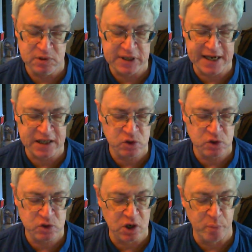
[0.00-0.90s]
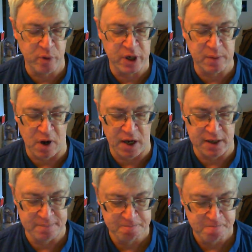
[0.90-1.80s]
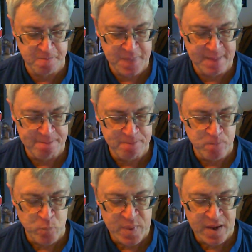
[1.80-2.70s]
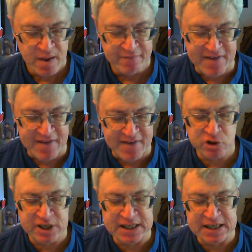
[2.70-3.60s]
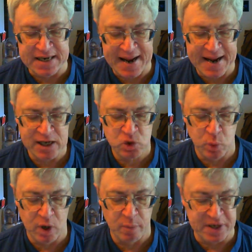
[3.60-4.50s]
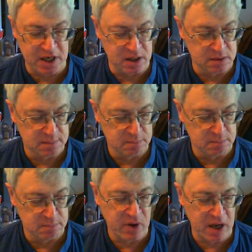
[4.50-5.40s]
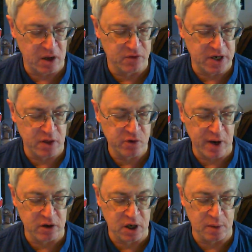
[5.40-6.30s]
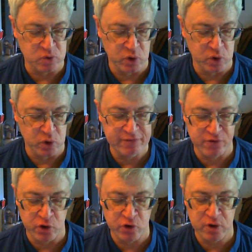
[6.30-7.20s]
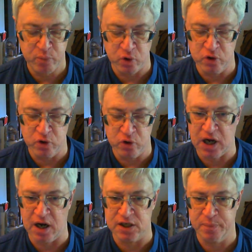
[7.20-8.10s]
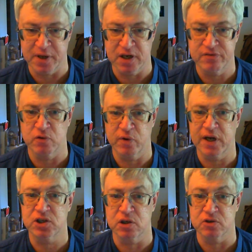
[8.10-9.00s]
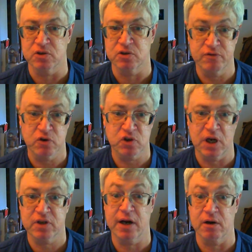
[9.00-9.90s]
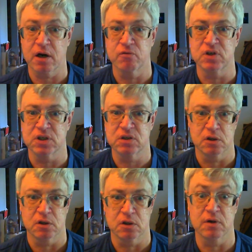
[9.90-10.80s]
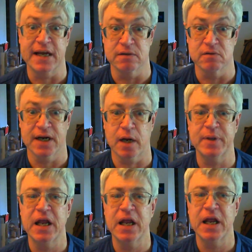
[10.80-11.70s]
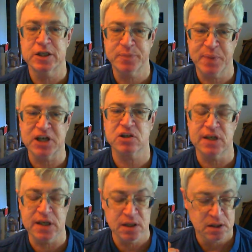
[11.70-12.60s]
take this with an open mind. Factoring in enhanced well-being, mental health, and other outcomes would only further improve the cost-benefit ratio. So universal health care coverage, great, right? I mean, especially,